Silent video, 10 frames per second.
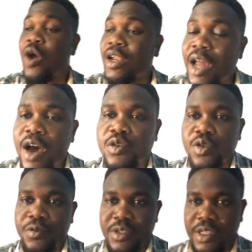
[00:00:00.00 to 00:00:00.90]
1
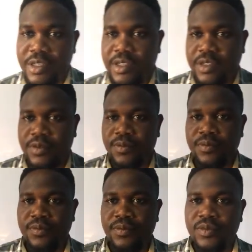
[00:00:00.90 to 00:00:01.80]
out of 6.
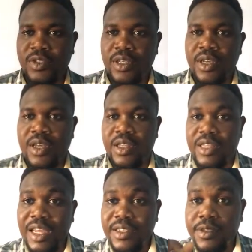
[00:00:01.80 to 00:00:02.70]

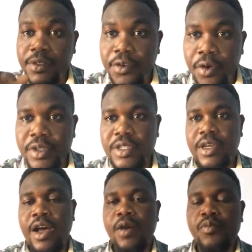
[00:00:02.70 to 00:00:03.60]
That is
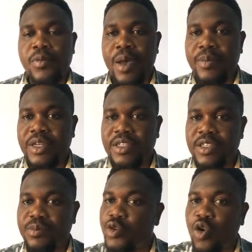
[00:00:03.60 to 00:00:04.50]
theoretical
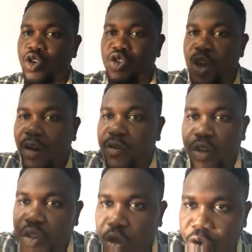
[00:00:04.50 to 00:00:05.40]
probability because you have
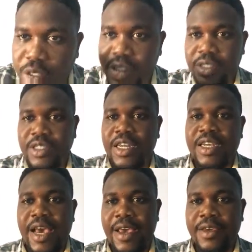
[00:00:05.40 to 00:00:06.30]
not tossed the
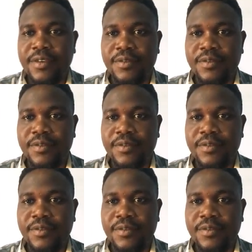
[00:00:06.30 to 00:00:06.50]
die.